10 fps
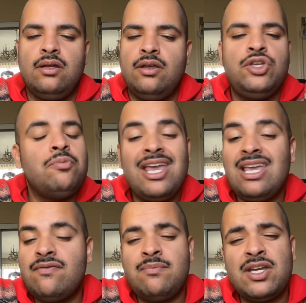You may
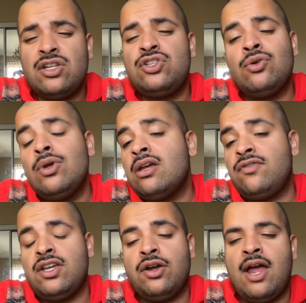even be an intuitive
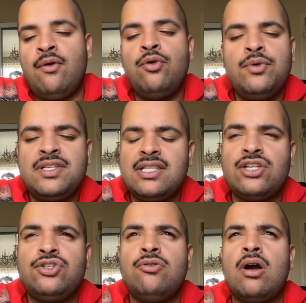here. And who is it
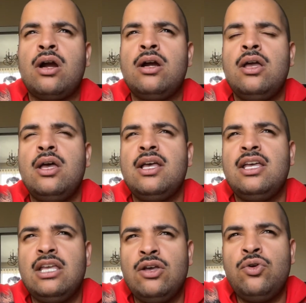that you are,
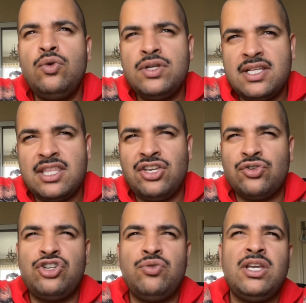who is it that you're
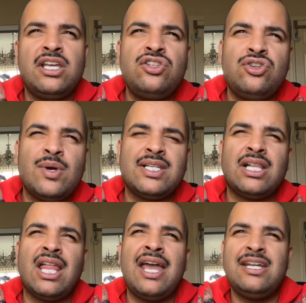tuning into as a
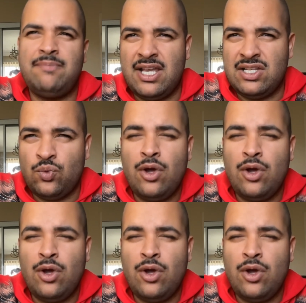client base?